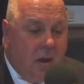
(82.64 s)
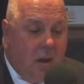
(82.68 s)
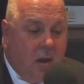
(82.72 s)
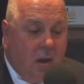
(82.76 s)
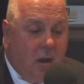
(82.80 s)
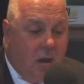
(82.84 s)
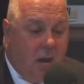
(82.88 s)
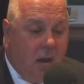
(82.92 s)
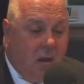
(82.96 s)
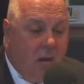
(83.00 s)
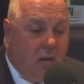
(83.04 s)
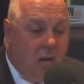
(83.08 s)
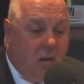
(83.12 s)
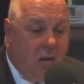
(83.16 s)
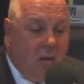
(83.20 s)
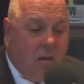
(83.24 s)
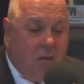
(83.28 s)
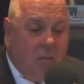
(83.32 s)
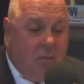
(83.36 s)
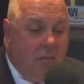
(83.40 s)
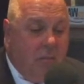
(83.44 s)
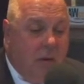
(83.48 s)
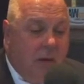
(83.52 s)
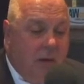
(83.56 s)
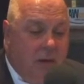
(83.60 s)
Uh,
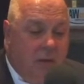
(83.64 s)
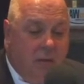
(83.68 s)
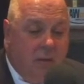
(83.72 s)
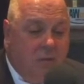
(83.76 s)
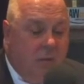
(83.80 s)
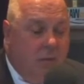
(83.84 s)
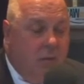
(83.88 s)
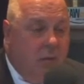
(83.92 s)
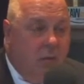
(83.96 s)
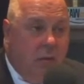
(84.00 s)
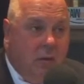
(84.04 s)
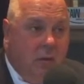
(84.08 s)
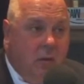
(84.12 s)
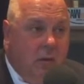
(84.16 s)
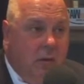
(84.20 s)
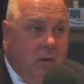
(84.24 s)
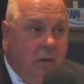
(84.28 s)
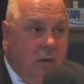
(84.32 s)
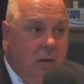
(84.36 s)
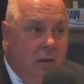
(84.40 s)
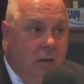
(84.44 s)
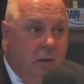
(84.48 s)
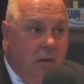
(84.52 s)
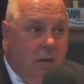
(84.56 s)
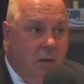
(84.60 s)
I'd make the view
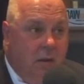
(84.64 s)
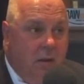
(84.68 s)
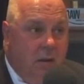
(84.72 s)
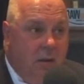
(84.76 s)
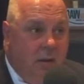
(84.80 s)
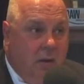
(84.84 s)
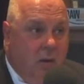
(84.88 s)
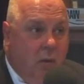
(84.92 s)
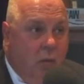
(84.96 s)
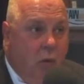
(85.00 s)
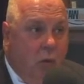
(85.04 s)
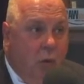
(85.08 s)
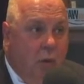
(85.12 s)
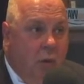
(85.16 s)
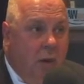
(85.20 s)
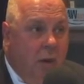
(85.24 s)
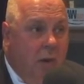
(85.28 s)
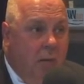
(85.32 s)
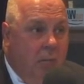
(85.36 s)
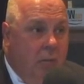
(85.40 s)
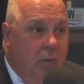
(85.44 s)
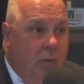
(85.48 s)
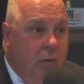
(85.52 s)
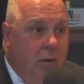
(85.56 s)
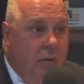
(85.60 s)
that uh, you walk
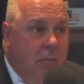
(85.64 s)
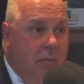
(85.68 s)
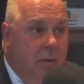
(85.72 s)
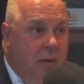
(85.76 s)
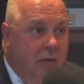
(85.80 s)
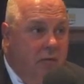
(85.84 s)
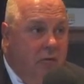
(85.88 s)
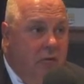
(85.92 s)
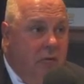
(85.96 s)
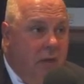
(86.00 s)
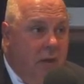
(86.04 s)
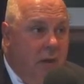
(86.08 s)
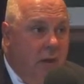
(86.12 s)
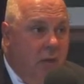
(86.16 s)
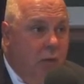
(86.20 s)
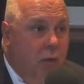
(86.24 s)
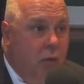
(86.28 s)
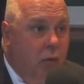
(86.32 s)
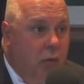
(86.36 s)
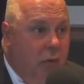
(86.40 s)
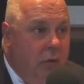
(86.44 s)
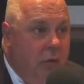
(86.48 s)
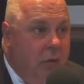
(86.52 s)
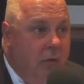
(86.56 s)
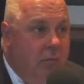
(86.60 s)
home pretty much
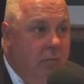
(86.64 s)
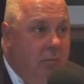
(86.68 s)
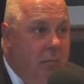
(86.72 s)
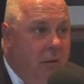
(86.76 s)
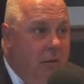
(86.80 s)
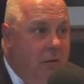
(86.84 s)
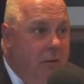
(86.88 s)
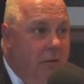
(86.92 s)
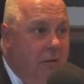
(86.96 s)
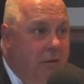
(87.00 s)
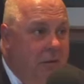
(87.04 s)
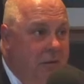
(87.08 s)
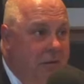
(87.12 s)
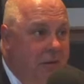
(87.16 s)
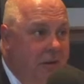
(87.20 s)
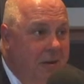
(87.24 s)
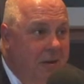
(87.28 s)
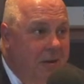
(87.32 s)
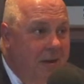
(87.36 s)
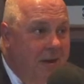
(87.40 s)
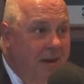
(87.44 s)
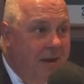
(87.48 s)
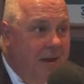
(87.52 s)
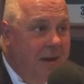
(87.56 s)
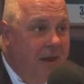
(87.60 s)
exhausted because
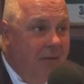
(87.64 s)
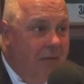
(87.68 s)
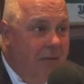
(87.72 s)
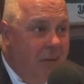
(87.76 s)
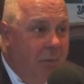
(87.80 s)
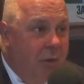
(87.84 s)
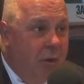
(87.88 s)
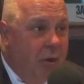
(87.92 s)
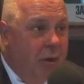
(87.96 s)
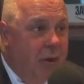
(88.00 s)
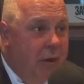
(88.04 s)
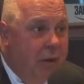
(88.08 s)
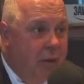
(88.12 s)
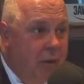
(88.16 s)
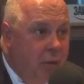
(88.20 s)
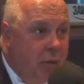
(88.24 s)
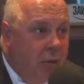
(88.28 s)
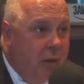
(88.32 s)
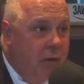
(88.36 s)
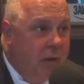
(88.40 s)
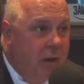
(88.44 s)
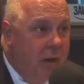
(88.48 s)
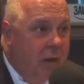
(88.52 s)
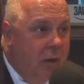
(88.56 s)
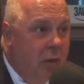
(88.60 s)
everybody
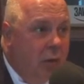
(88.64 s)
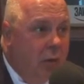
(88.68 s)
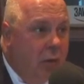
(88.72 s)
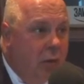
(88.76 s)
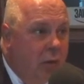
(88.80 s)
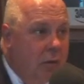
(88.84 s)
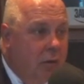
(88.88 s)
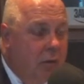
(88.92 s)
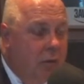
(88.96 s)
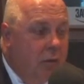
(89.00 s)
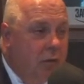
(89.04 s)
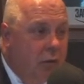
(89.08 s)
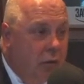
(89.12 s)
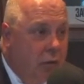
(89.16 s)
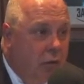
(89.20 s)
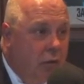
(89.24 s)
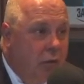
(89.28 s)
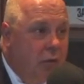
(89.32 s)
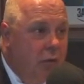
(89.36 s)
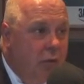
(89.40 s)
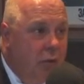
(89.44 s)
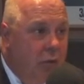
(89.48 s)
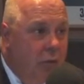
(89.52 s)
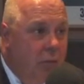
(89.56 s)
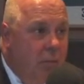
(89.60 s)
who's there wants to
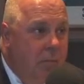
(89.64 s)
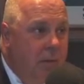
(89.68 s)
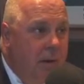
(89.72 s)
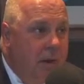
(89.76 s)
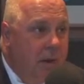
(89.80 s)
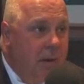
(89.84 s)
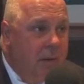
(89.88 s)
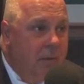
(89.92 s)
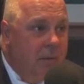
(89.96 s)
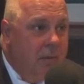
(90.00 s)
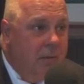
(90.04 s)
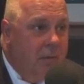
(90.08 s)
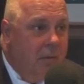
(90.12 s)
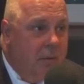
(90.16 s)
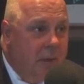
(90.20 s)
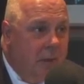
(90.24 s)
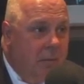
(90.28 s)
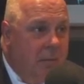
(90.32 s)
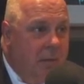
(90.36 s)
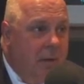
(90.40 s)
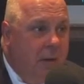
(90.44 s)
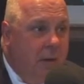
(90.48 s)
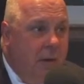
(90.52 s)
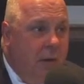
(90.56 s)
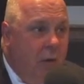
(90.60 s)
talk to you about
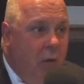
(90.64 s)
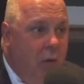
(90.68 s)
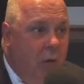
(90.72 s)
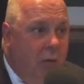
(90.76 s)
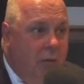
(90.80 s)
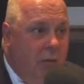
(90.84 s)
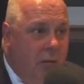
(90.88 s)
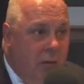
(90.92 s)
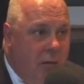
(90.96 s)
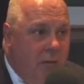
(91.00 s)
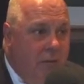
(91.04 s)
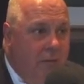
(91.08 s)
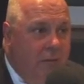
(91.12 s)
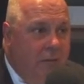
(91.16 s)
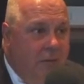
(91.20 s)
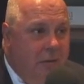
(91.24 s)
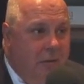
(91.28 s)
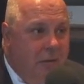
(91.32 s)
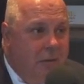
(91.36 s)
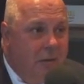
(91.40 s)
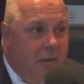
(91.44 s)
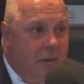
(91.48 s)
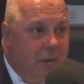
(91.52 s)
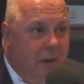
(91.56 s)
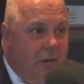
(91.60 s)
something of
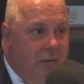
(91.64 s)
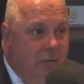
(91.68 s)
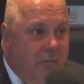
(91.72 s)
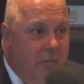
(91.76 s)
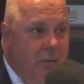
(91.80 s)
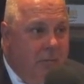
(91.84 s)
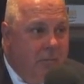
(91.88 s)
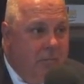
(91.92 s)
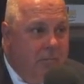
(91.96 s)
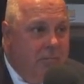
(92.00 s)
relevance to the government.